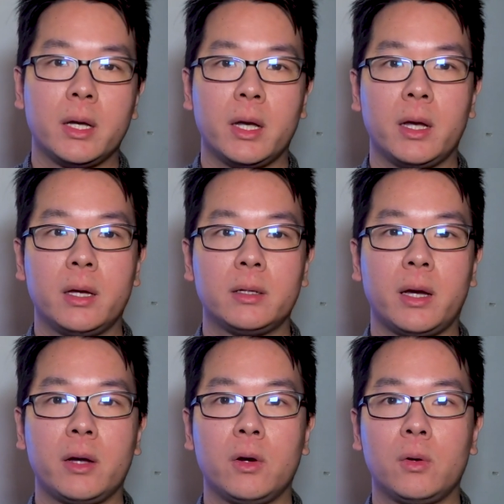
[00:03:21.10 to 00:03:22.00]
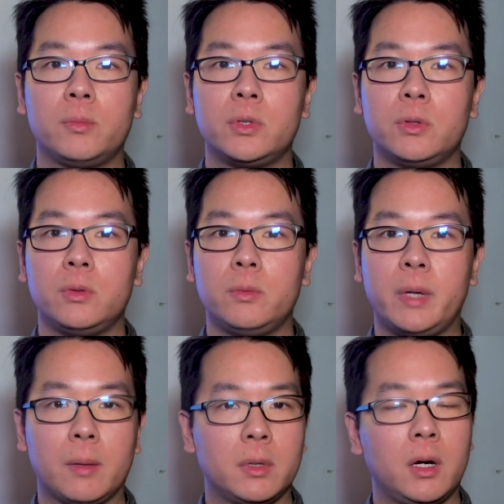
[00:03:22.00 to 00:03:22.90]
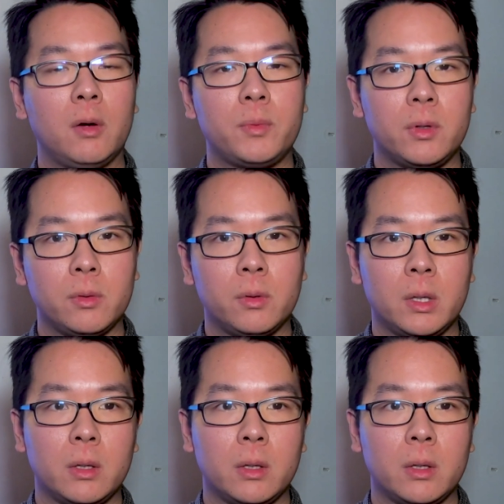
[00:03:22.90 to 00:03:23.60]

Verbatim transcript: and I hope to be able to help you